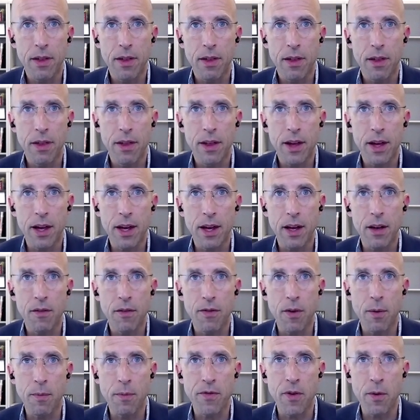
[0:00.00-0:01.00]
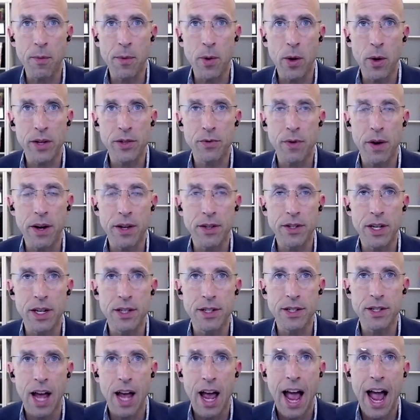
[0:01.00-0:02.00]
from U.S.
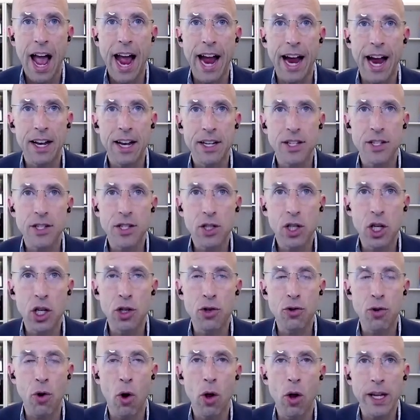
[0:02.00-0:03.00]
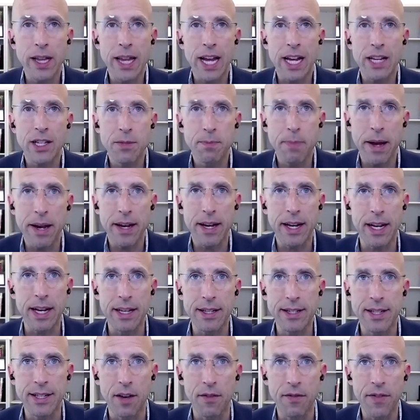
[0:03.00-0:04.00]
residents and controlling that spending
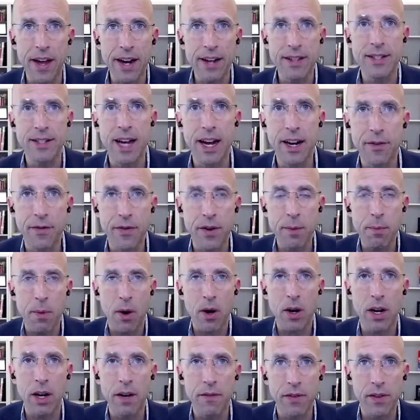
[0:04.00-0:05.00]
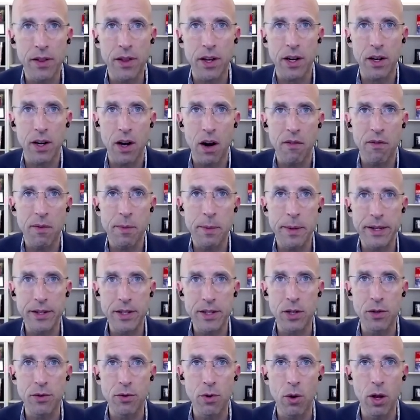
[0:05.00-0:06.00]
itself. That is not a free market if the government is
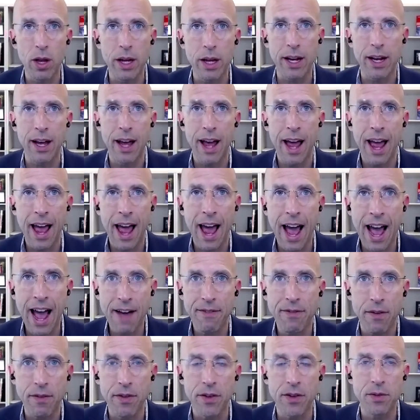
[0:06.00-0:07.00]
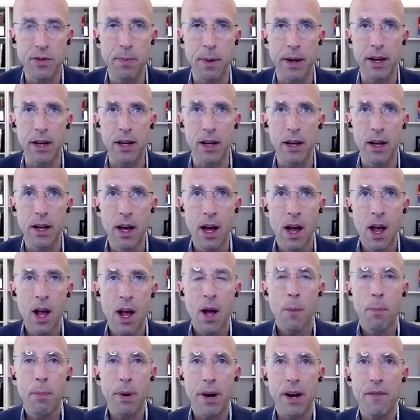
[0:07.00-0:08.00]
controlling half of the spending.
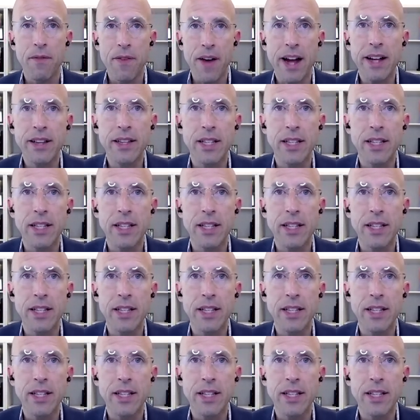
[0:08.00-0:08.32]
But in fact,